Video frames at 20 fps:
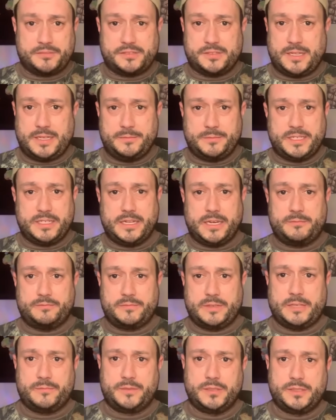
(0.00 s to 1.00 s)
I mean, I
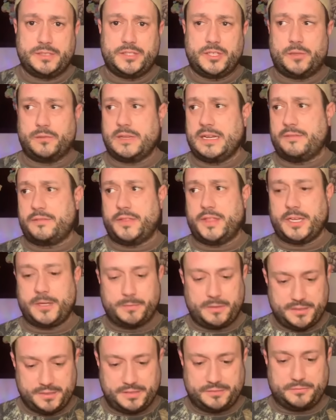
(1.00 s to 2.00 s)
really don't have to think about
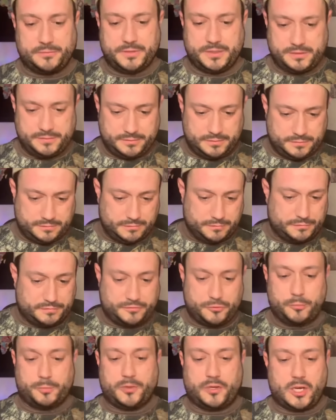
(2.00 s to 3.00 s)
this one
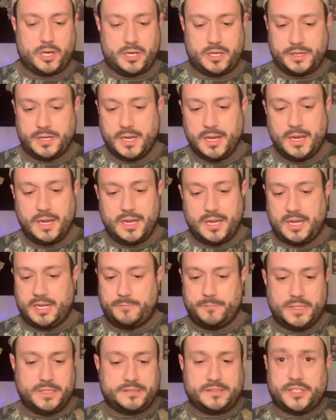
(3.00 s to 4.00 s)
super hard.
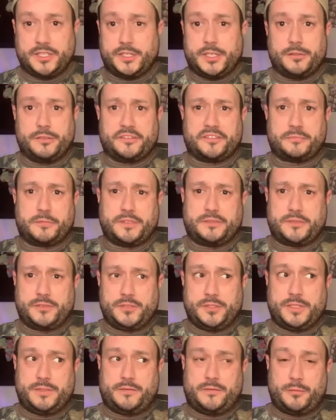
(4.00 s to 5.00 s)
It's going to go to
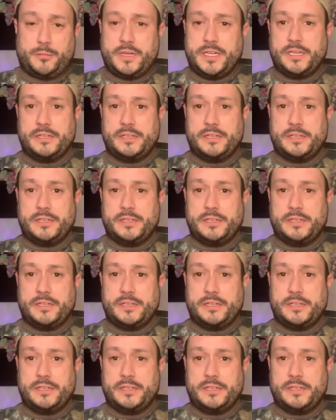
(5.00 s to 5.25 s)
Switzerland for me.